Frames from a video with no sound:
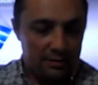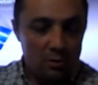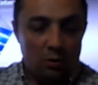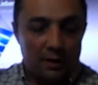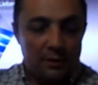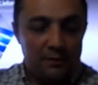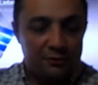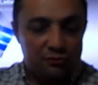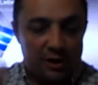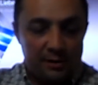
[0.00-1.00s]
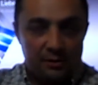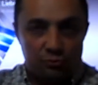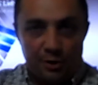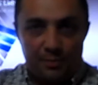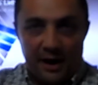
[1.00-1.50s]
Single run with
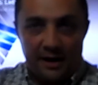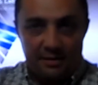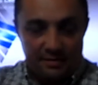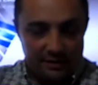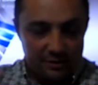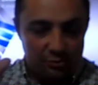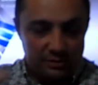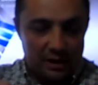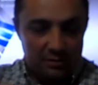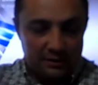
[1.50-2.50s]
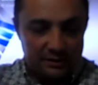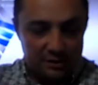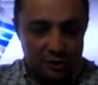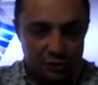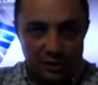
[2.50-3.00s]
three brains in
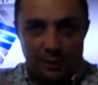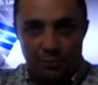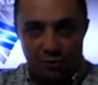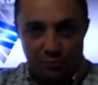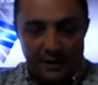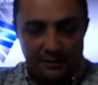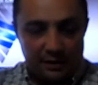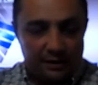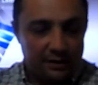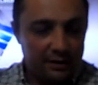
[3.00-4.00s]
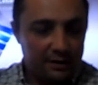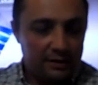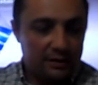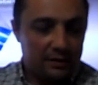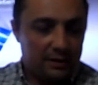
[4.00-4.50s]
2013 approximately
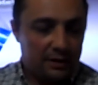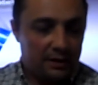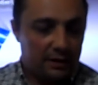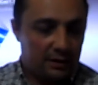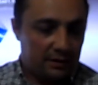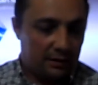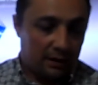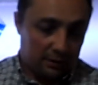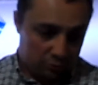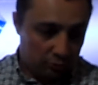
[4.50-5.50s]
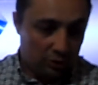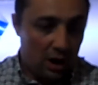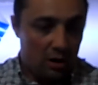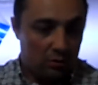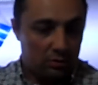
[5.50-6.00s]
to
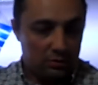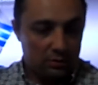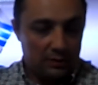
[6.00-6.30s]
now,